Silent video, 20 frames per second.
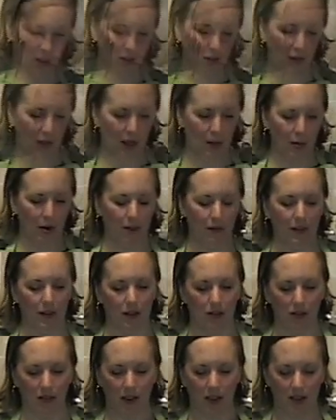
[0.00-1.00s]
Okay,
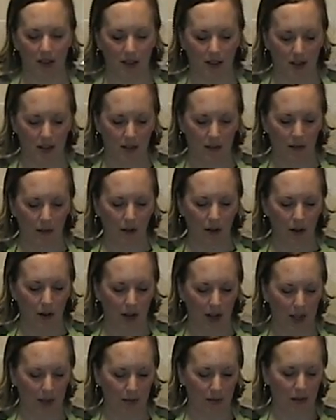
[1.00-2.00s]
perfect. We've got 64
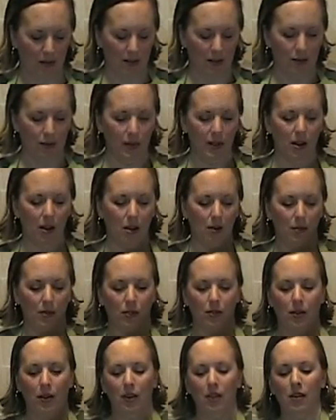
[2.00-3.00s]
grams of the sweet
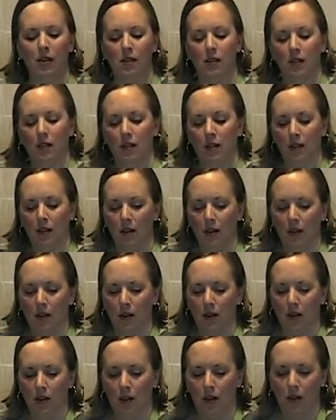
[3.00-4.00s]
almond oil.
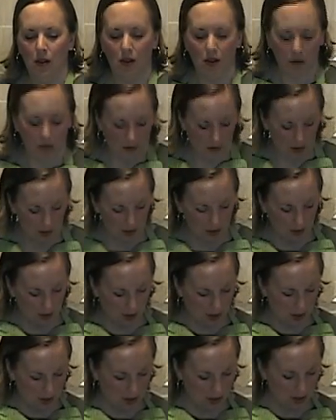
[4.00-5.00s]
We'll
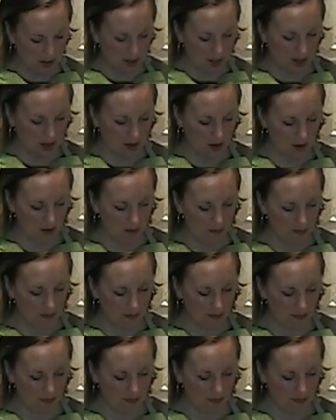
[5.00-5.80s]
zero out our scale.